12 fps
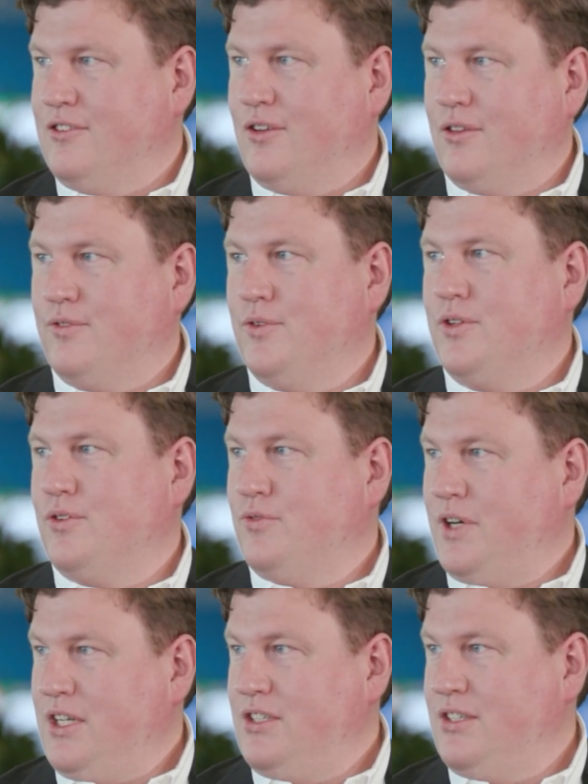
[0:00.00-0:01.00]
So the food is
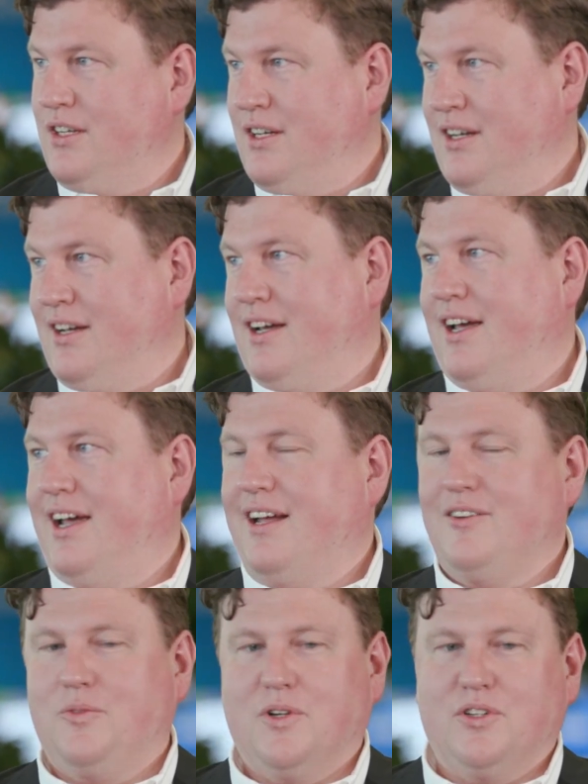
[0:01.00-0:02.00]
fresh,
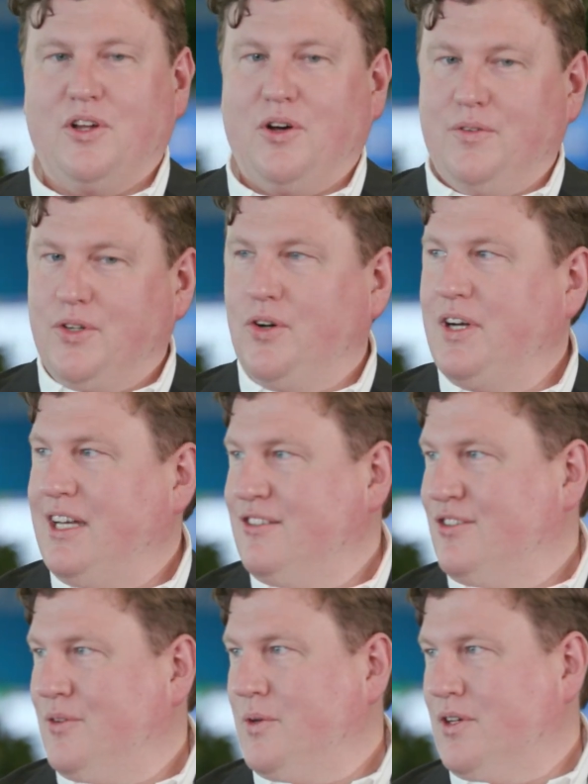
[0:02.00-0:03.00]
and we're not overcooking,
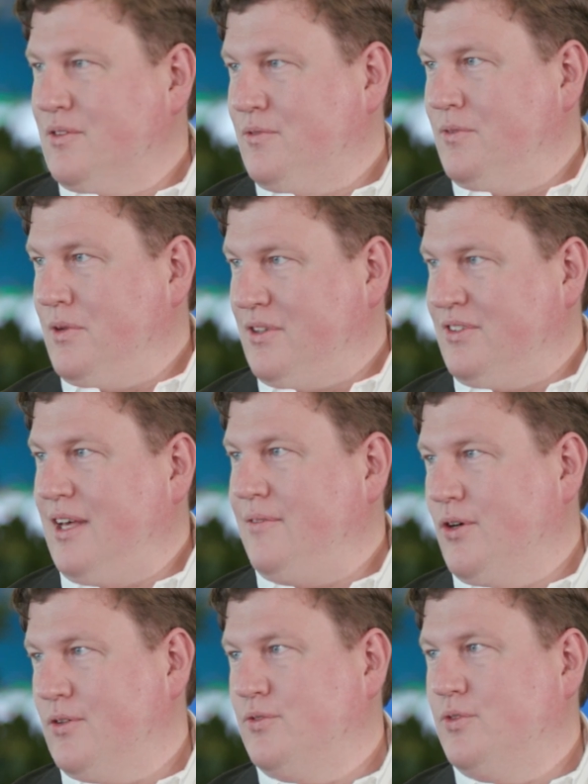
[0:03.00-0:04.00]
so we're saving on